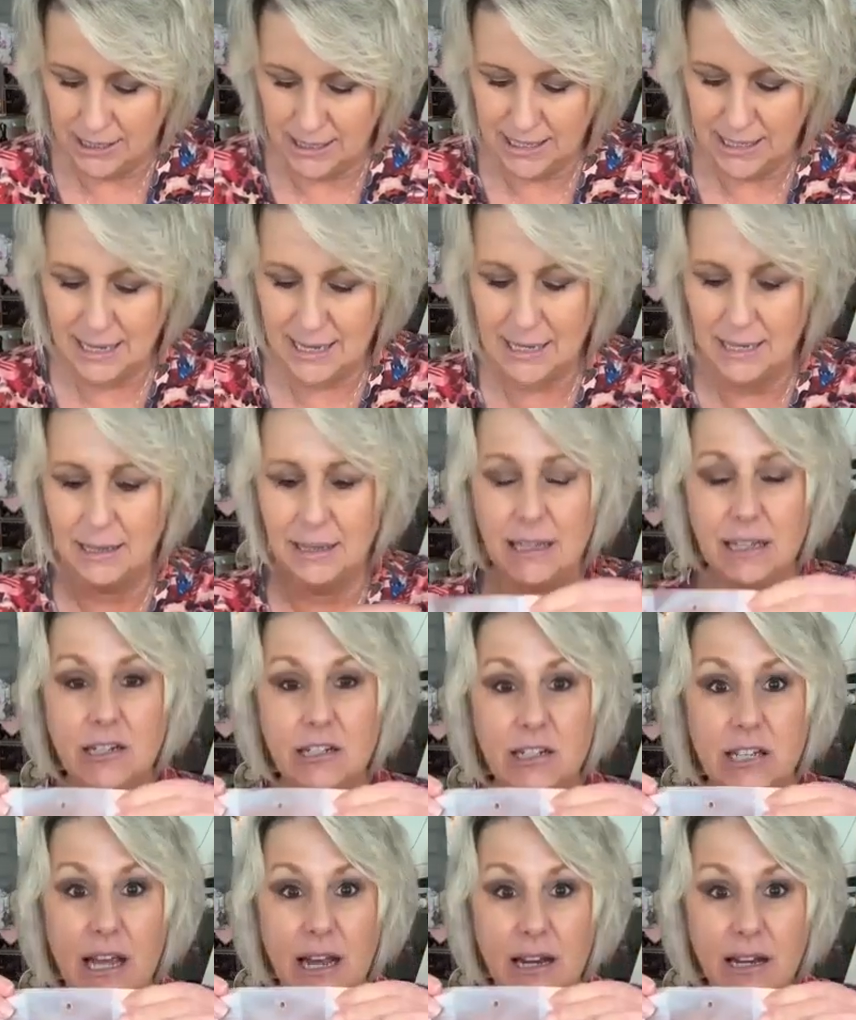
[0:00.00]
And see, they
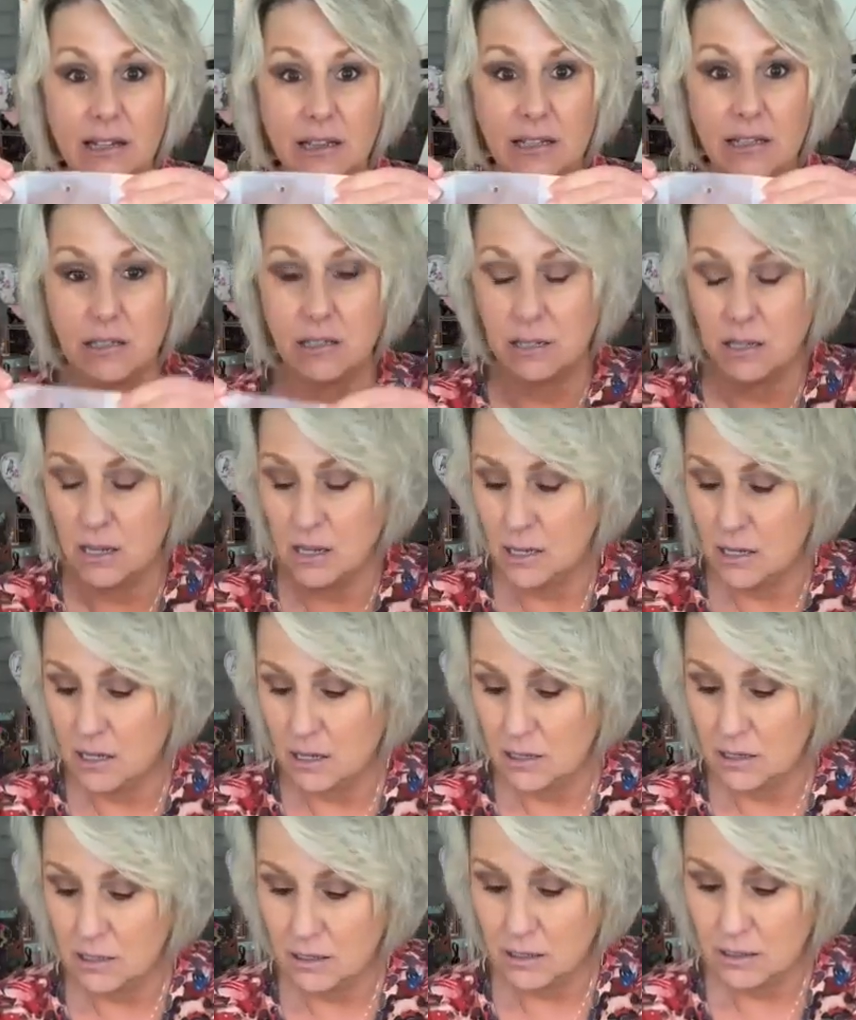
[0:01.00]
just had it in this
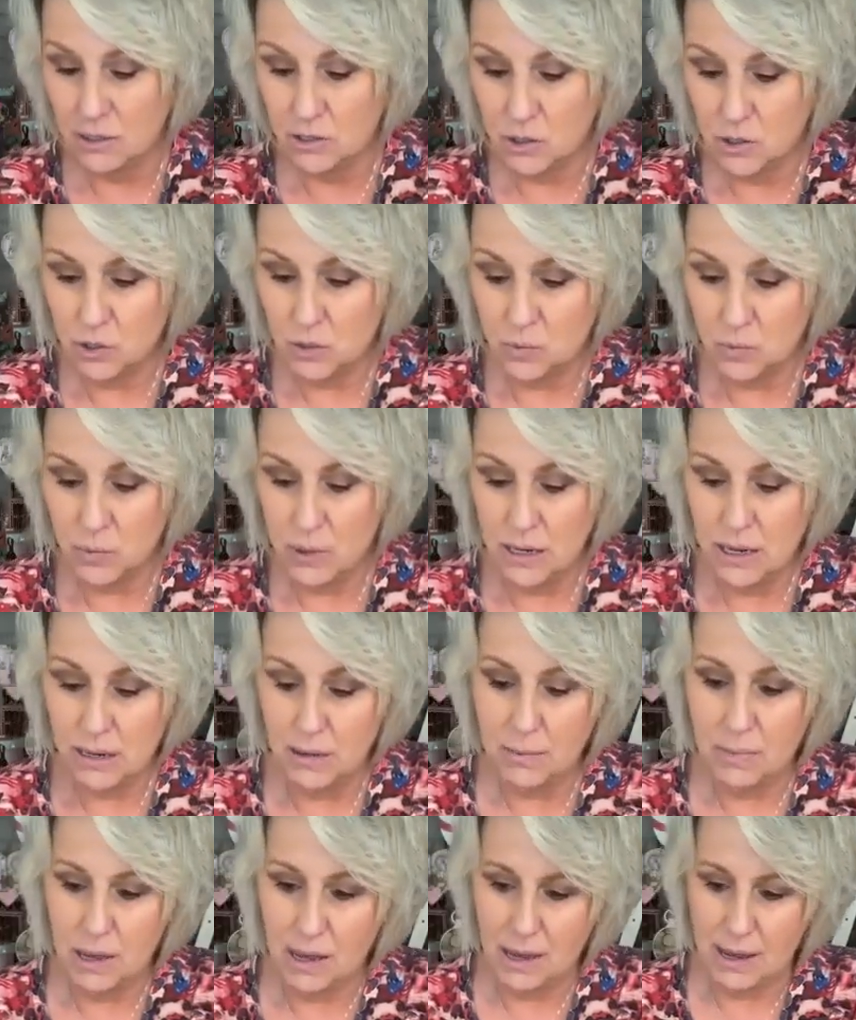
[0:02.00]

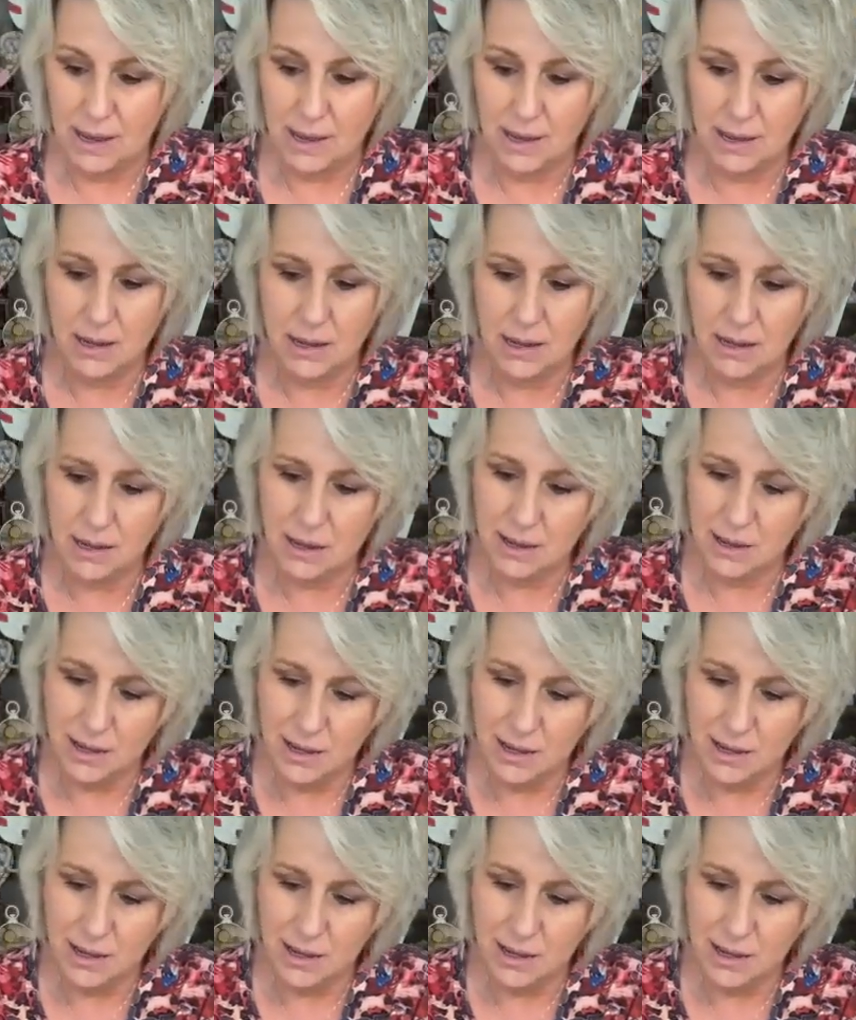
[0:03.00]
sweet bag.